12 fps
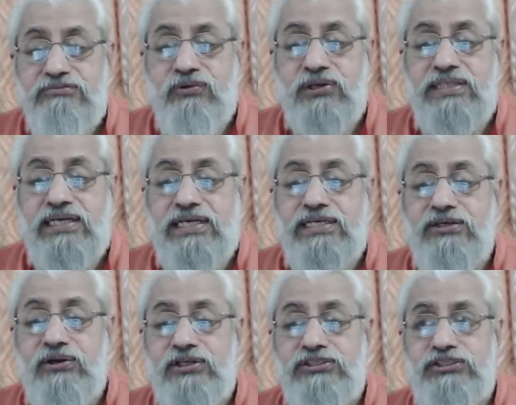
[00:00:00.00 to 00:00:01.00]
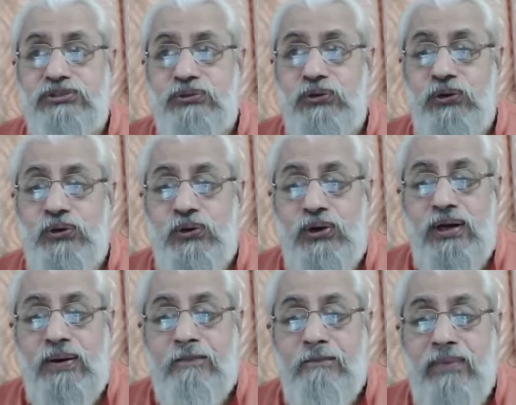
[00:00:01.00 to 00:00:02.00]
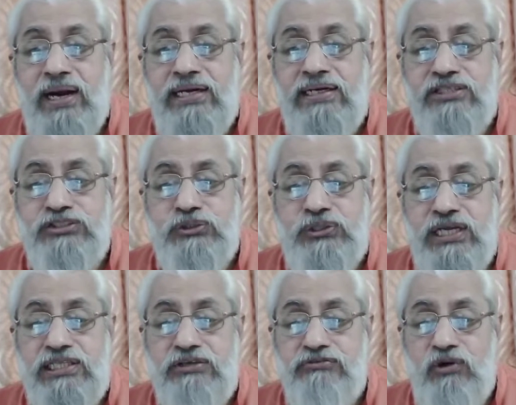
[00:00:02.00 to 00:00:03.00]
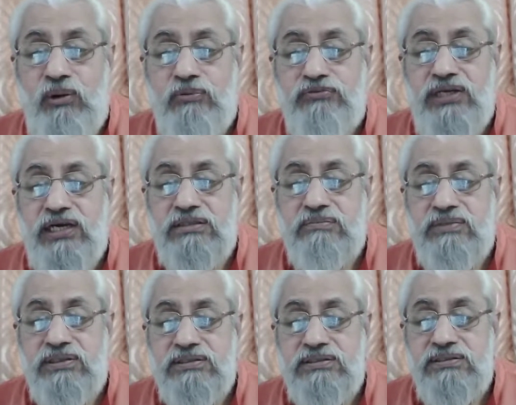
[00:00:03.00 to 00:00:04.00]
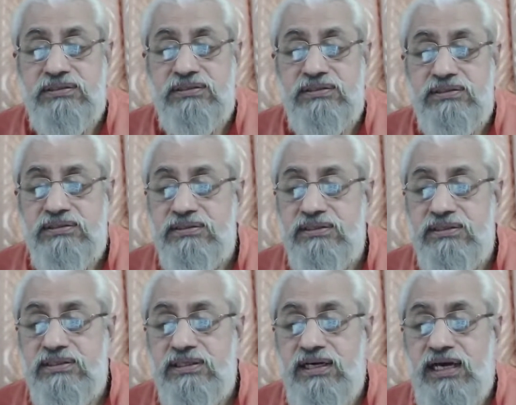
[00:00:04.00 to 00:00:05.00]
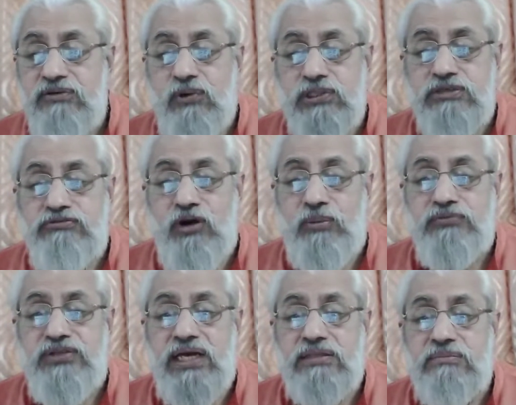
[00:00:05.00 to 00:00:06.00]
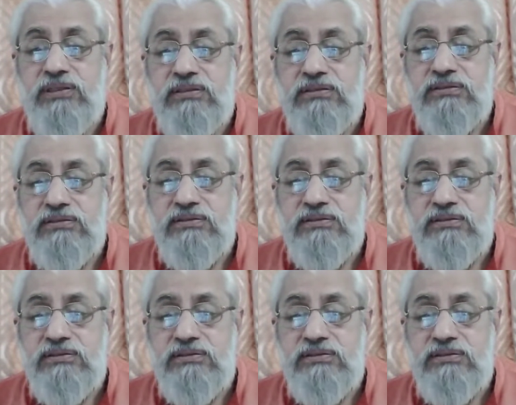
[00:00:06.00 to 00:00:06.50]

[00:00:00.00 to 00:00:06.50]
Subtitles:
For that ignorance to go, mind has to take the form of the Atma. And what is the form of the Atma?